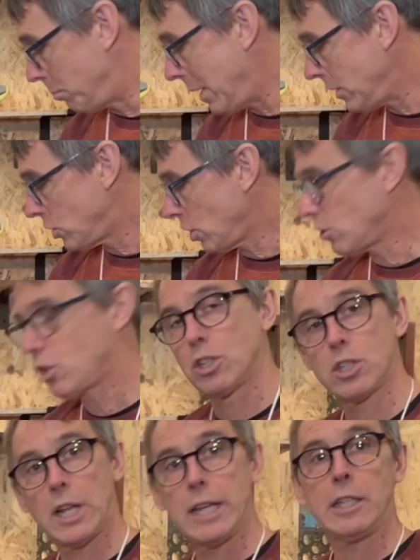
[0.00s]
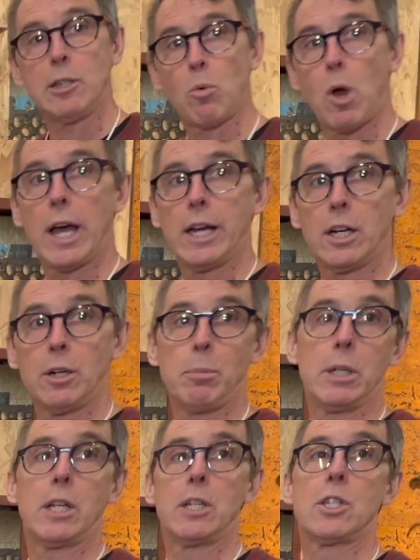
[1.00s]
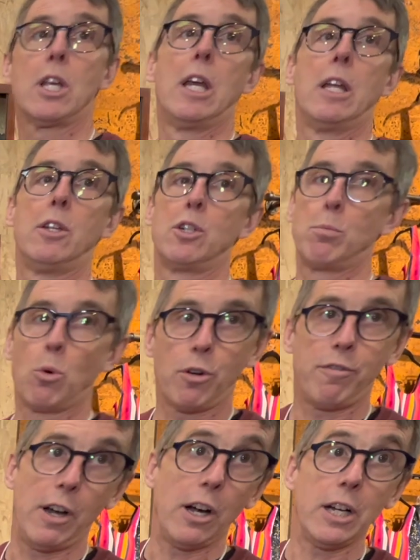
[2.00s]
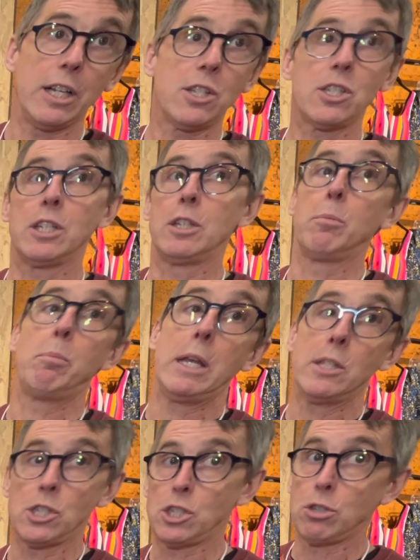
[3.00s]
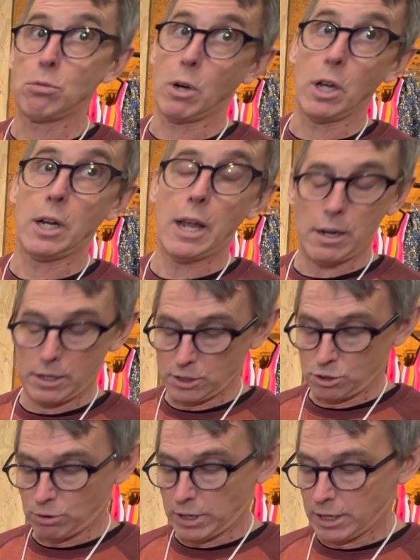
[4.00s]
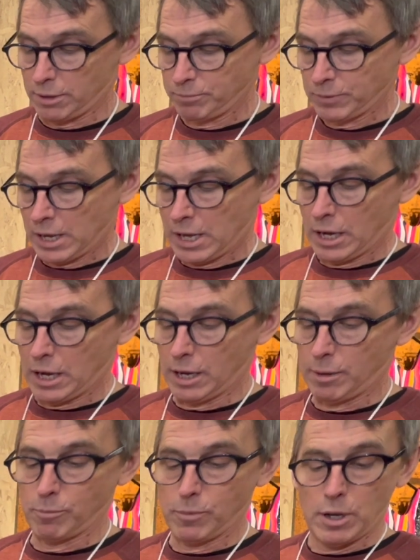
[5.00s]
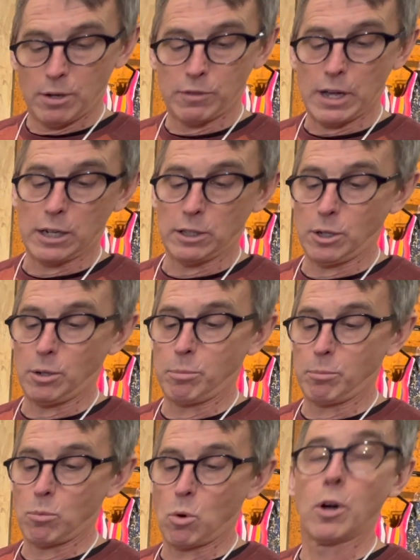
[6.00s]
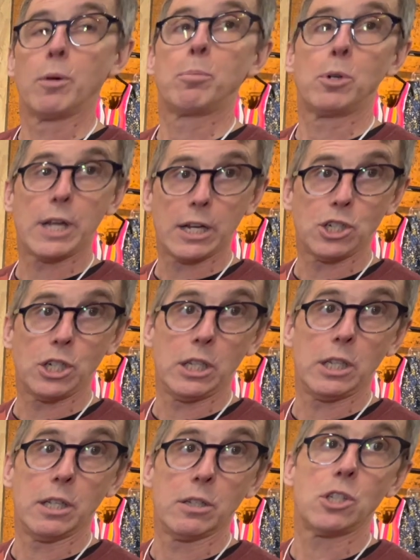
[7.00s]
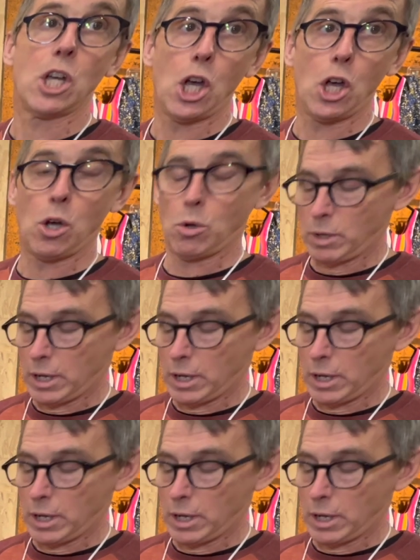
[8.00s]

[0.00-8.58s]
pace zones are slightly wider because there's more variance in the paces you run out on the trail. Got a little more protection in the toe